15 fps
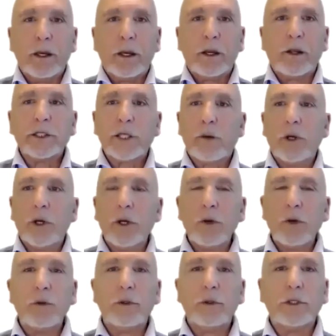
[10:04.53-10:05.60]
And I say, well,
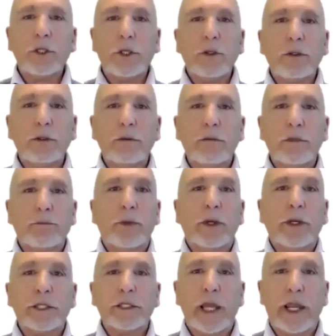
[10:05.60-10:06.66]
who do you
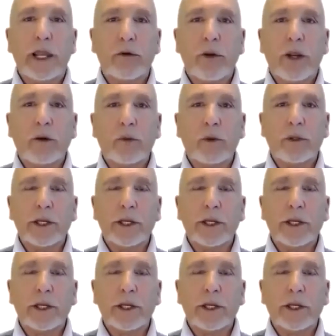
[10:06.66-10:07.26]
bring this anger out with?